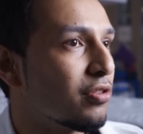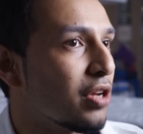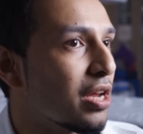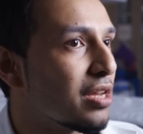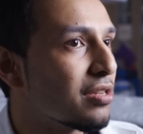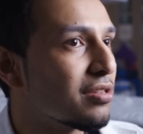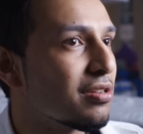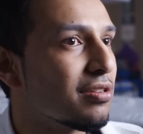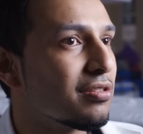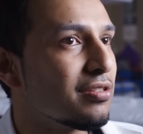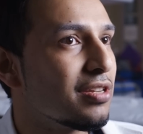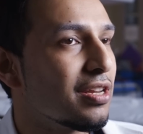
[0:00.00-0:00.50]

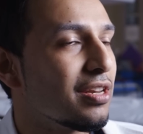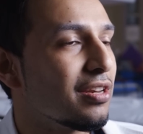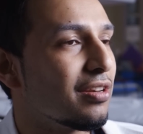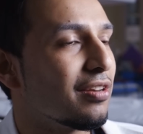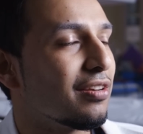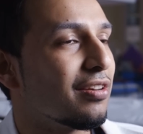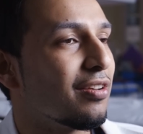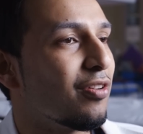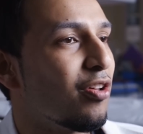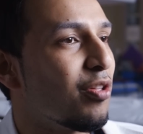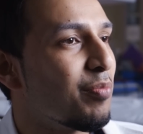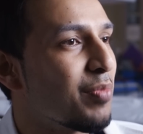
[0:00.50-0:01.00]
Jason
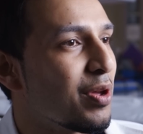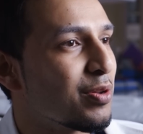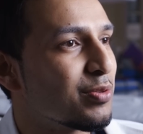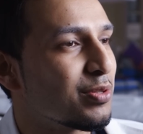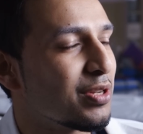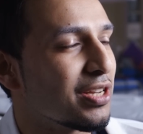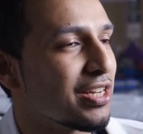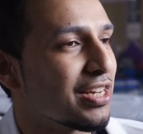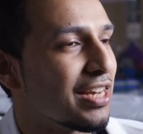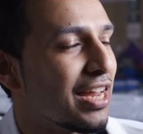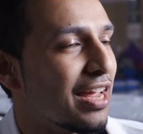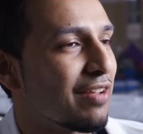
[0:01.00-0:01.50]
almost
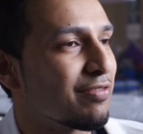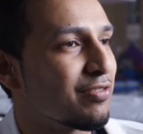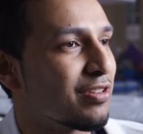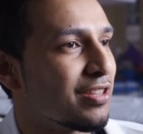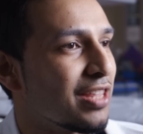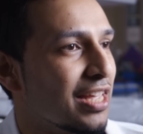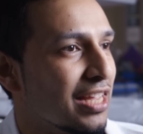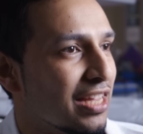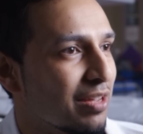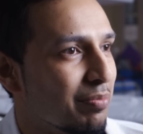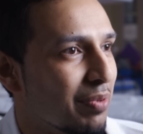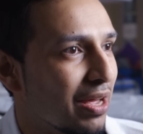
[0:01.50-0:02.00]
didn't have to
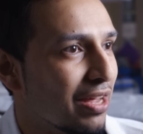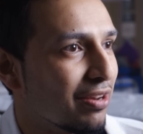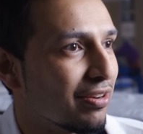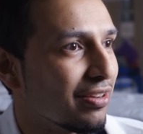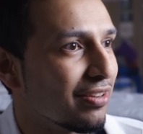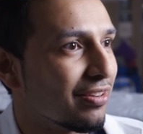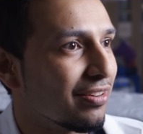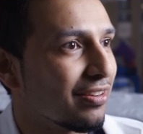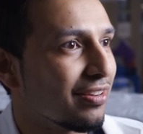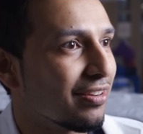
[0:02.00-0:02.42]
think about it.